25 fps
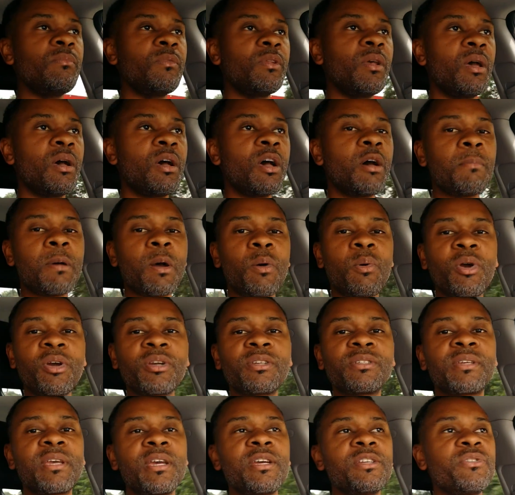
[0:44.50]
My
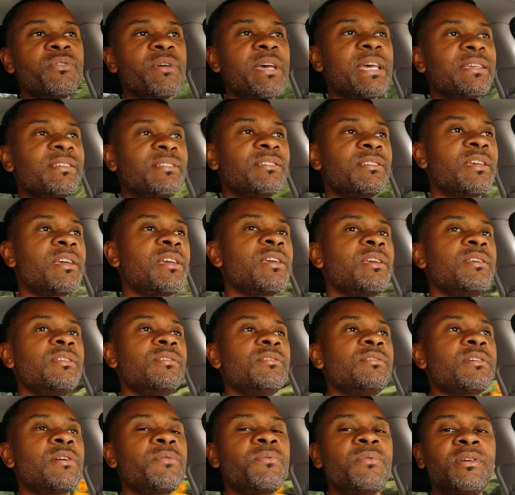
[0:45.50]
work schedule has
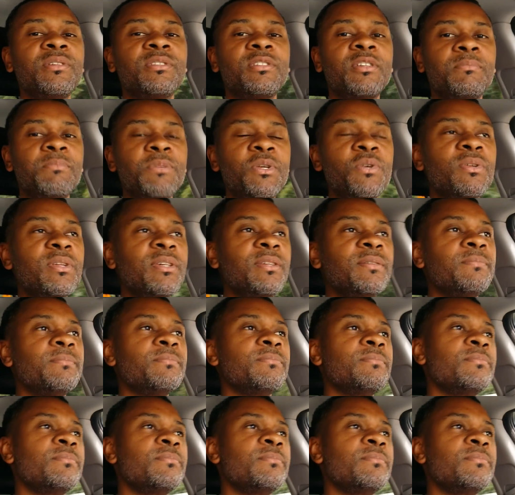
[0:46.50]
changed. I was commuting,